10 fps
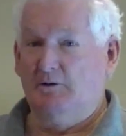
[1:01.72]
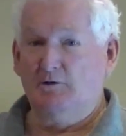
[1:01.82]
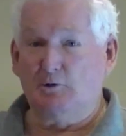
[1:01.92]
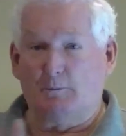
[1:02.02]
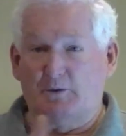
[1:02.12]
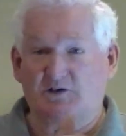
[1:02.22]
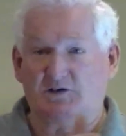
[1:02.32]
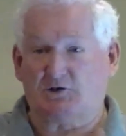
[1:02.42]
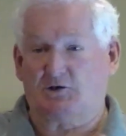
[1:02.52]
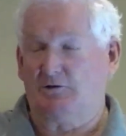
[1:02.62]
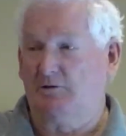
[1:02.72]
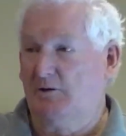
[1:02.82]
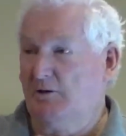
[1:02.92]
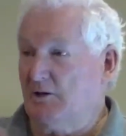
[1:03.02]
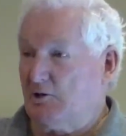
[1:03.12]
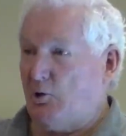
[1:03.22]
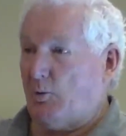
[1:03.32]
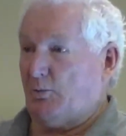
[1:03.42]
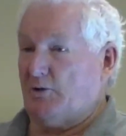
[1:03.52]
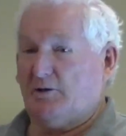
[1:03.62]
to a position in a
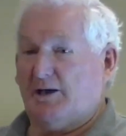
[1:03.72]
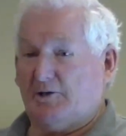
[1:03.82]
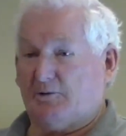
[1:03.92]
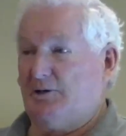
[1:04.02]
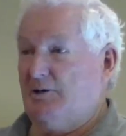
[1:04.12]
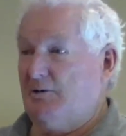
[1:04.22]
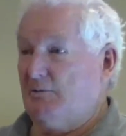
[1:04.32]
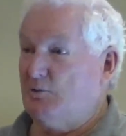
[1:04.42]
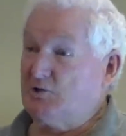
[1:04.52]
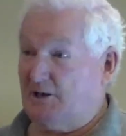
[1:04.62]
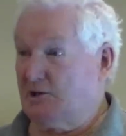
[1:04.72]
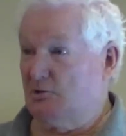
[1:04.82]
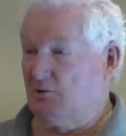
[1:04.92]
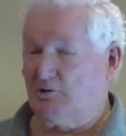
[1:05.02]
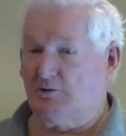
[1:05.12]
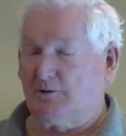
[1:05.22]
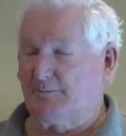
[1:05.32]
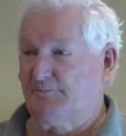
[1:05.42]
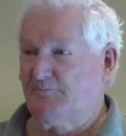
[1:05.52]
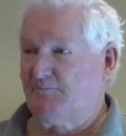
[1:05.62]
corporate gathering, which they call a court.
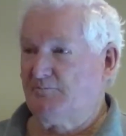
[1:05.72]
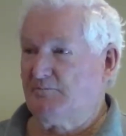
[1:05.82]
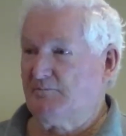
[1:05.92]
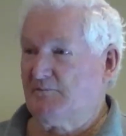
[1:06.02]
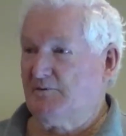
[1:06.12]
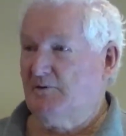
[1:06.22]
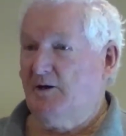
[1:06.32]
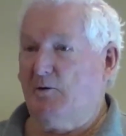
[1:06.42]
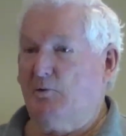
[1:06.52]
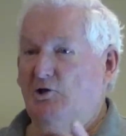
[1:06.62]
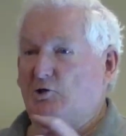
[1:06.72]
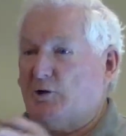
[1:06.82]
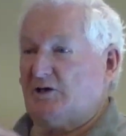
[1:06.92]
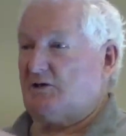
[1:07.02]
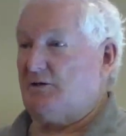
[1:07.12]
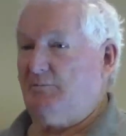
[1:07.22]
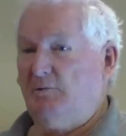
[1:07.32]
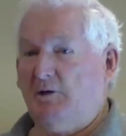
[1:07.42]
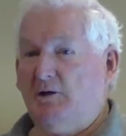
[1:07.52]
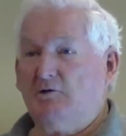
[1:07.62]
And when you question
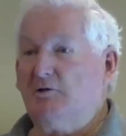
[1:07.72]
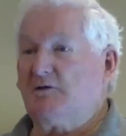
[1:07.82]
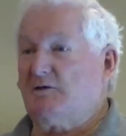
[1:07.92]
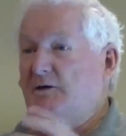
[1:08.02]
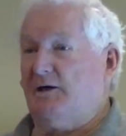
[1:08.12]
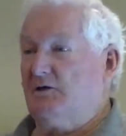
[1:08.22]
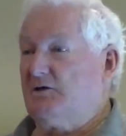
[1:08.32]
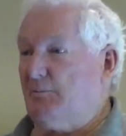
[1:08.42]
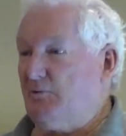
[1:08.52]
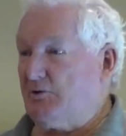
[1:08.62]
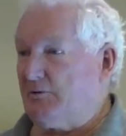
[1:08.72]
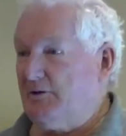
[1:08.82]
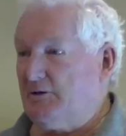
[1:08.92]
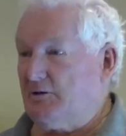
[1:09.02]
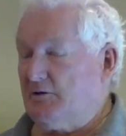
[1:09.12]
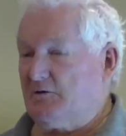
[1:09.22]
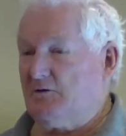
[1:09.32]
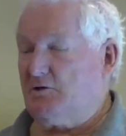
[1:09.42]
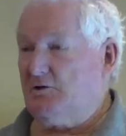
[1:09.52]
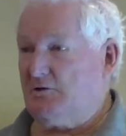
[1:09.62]
them, do you sit under Chapter 3 of the
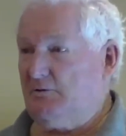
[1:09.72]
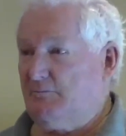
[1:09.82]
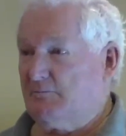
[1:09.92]
Constitution?